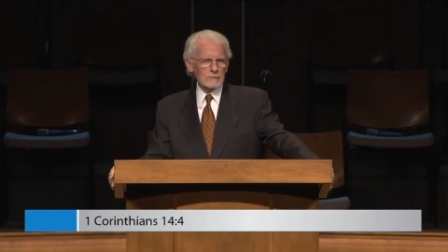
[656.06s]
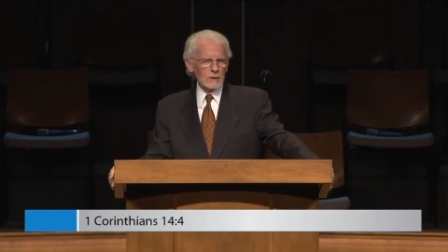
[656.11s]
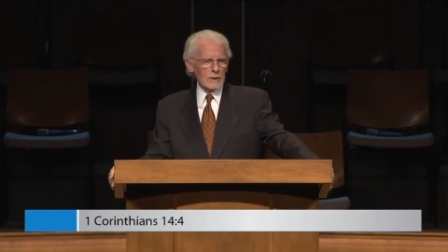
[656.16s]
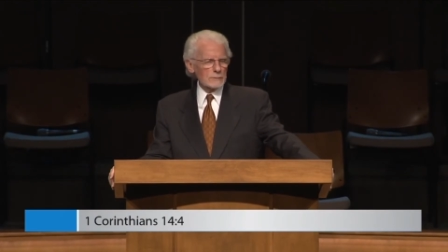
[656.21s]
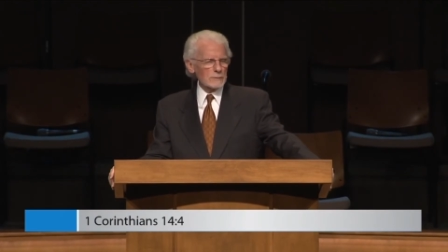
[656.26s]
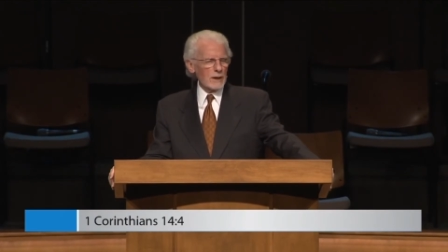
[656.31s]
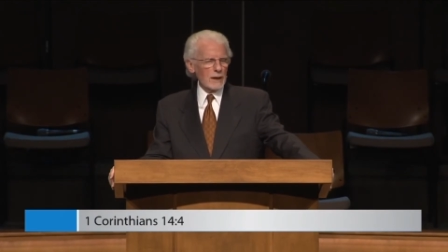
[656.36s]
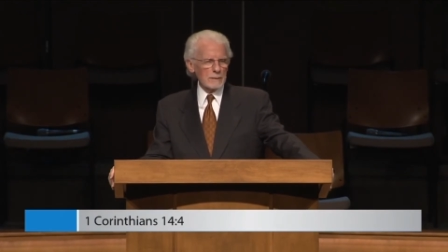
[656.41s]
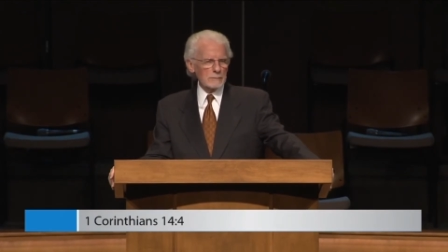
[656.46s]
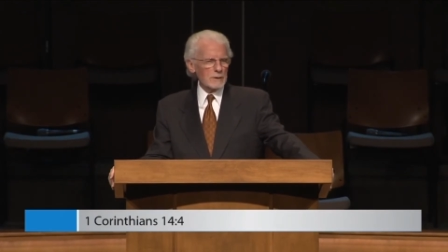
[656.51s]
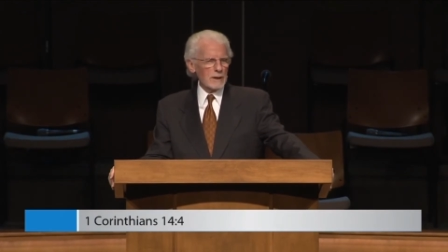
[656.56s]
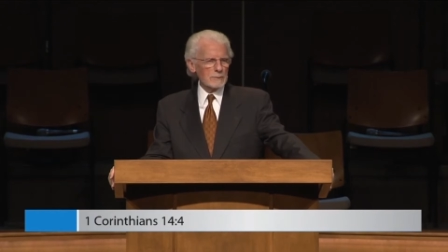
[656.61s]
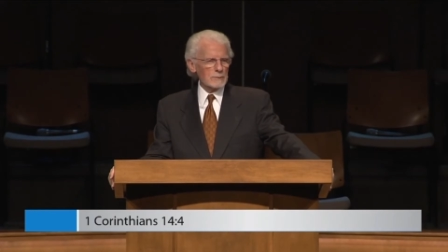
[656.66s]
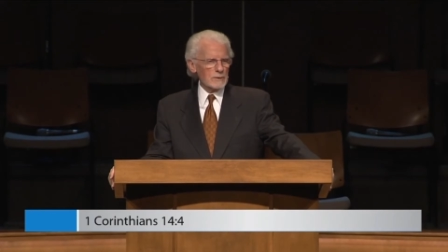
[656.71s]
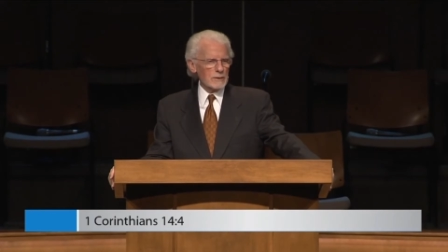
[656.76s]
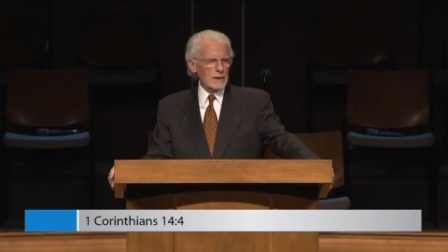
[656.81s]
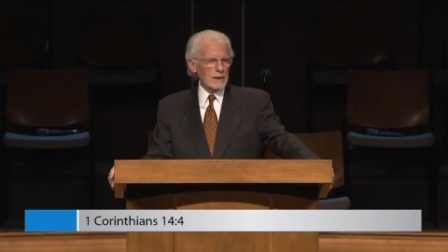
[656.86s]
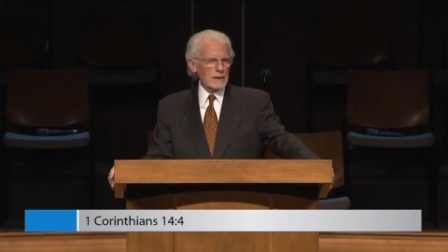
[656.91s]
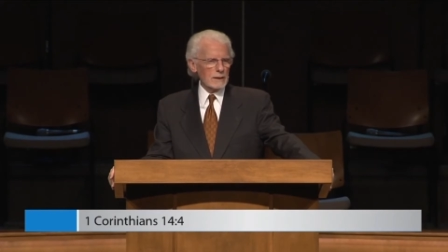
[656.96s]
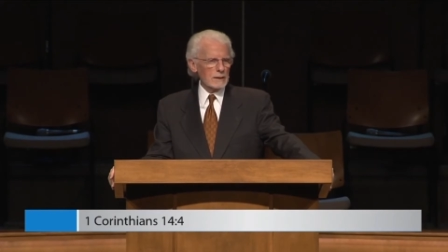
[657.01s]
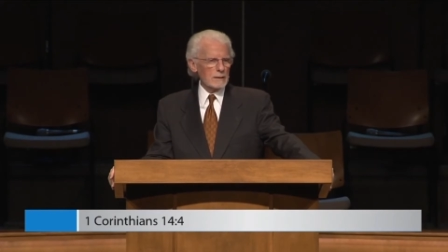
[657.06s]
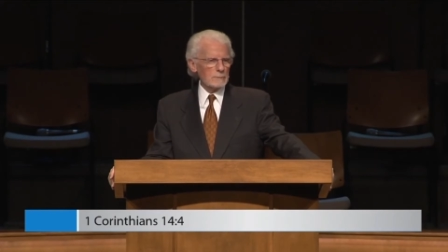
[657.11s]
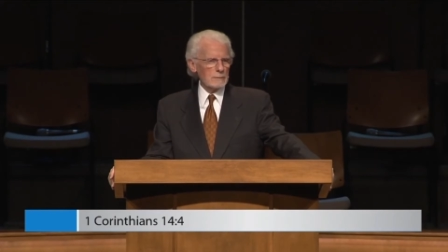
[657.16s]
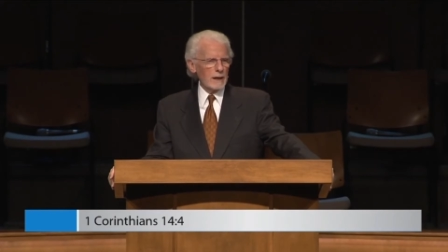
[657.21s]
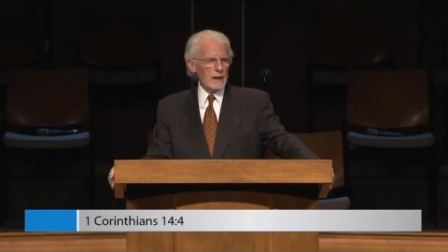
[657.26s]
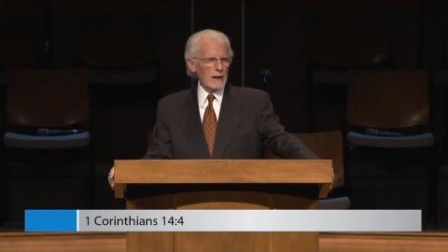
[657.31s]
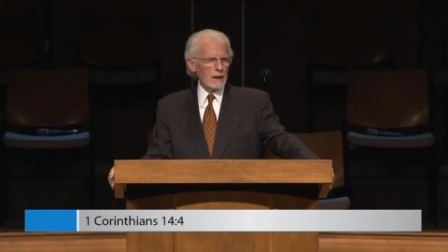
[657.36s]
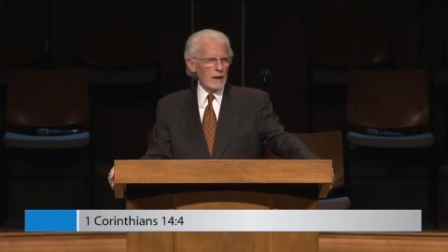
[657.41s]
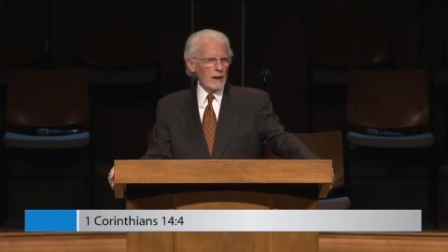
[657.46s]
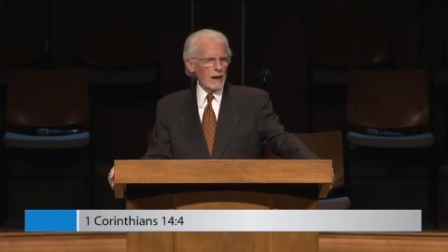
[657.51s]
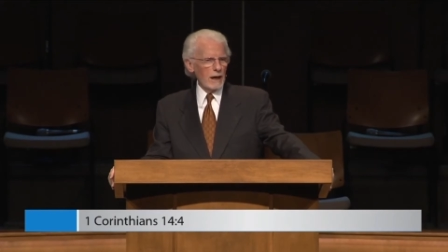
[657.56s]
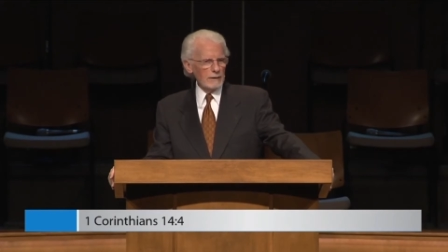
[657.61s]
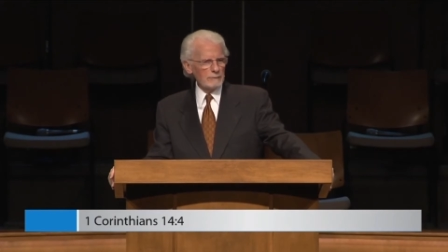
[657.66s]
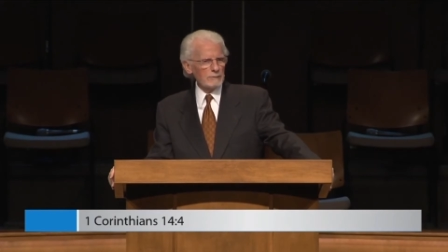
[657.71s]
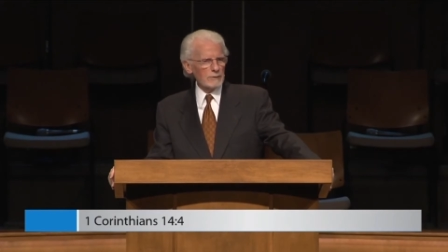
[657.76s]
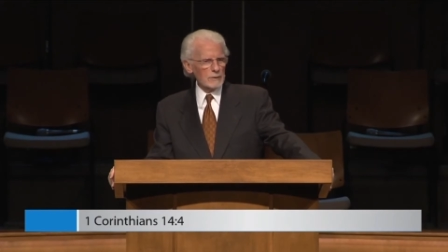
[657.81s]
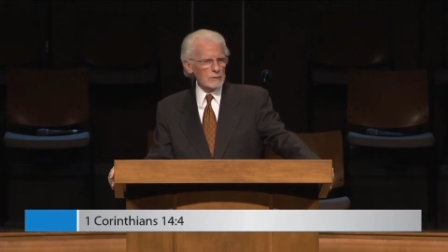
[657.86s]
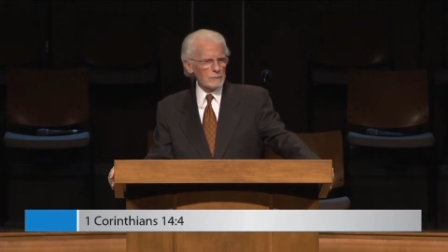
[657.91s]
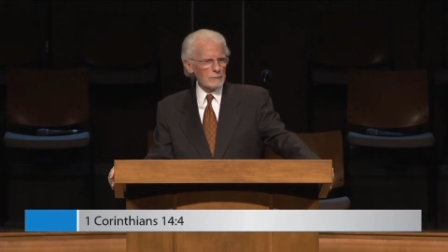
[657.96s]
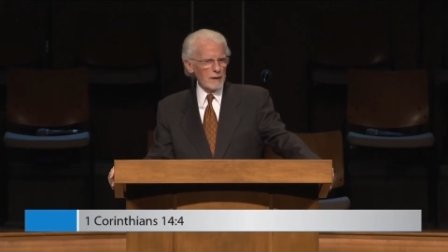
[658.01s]
Sometimes I'm sitting in my
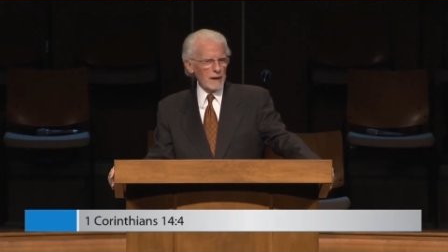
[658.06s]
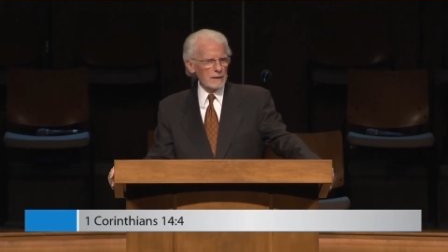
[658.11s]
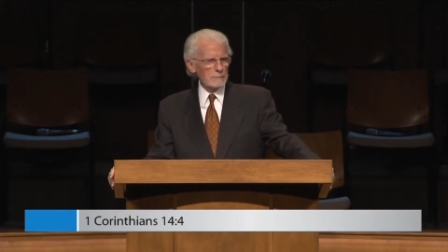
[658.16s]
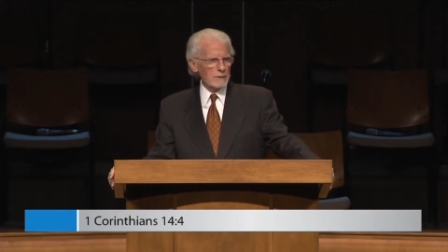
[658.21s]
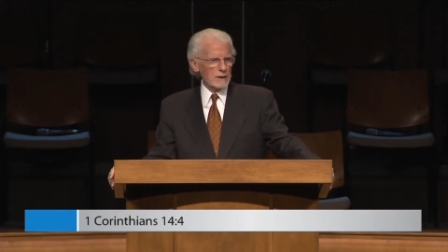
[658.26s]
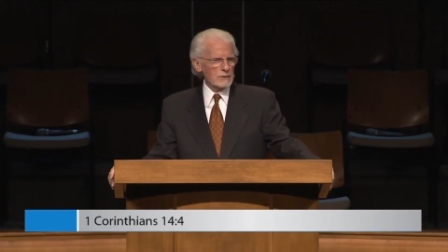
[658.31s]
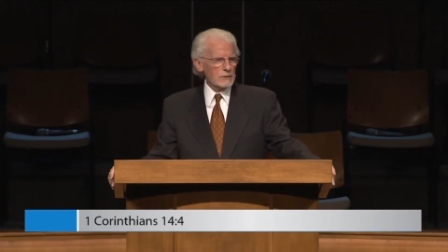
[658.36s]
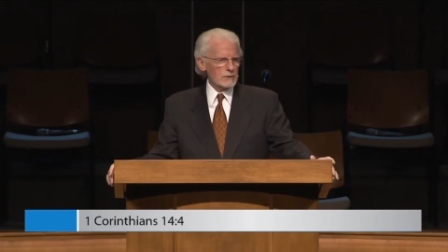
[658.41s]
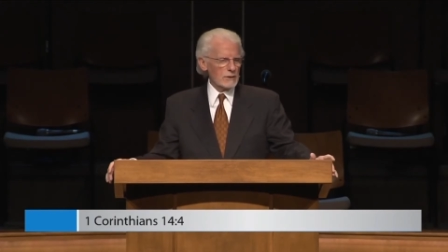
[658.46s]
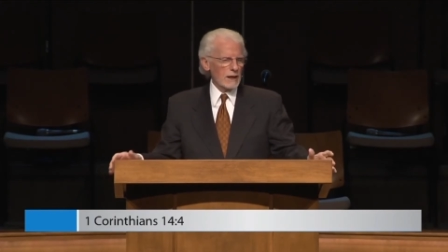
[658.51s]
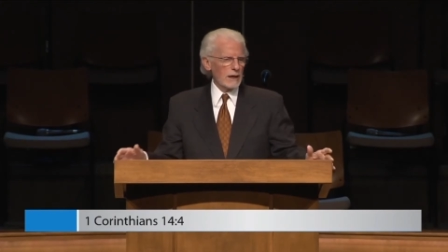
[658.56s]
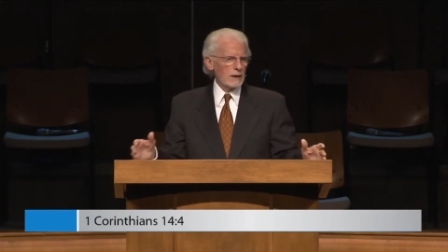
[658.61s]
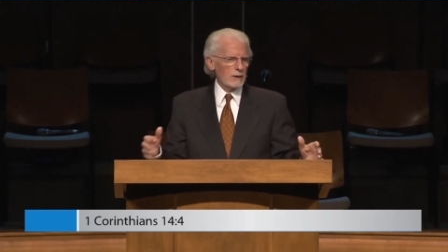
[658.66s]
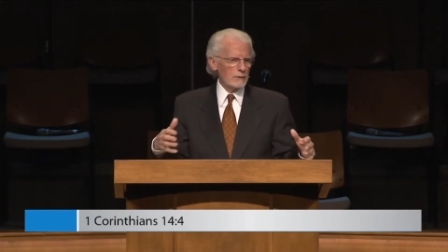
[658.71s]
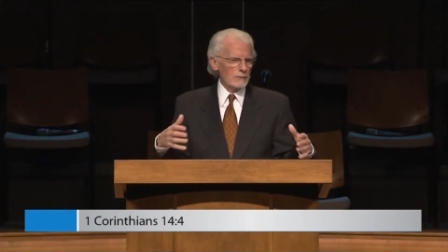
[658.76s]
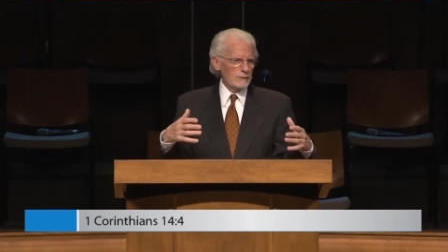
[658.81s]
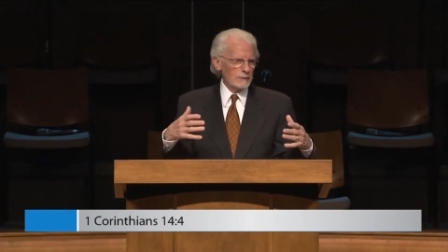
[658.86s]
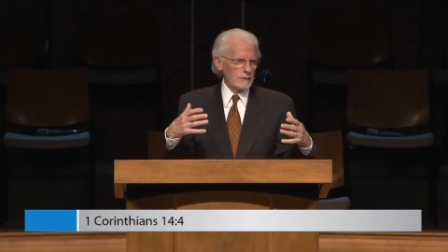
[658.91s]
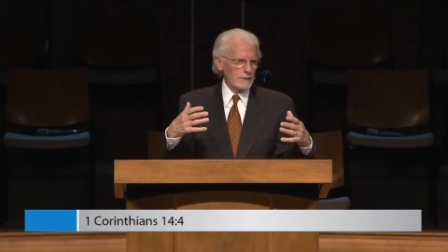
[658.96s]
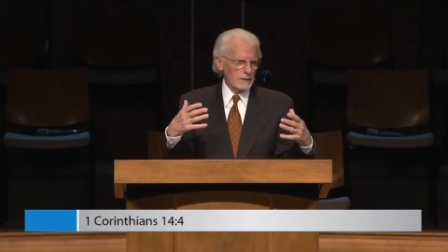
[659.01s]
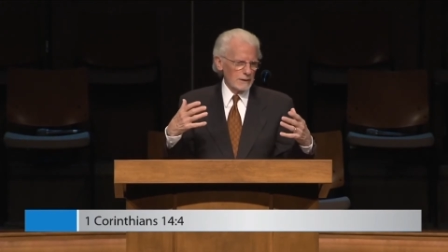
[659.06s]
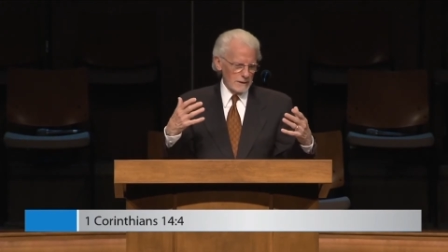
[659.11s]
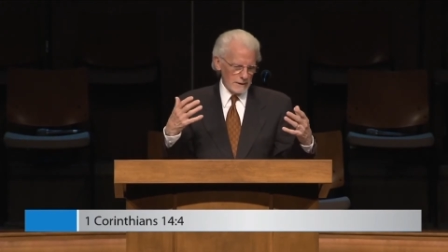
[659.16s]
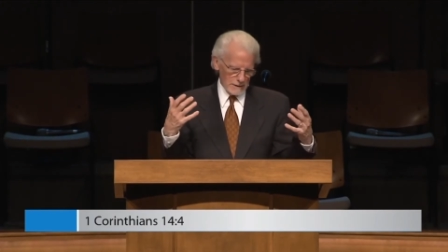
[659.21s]
office by myself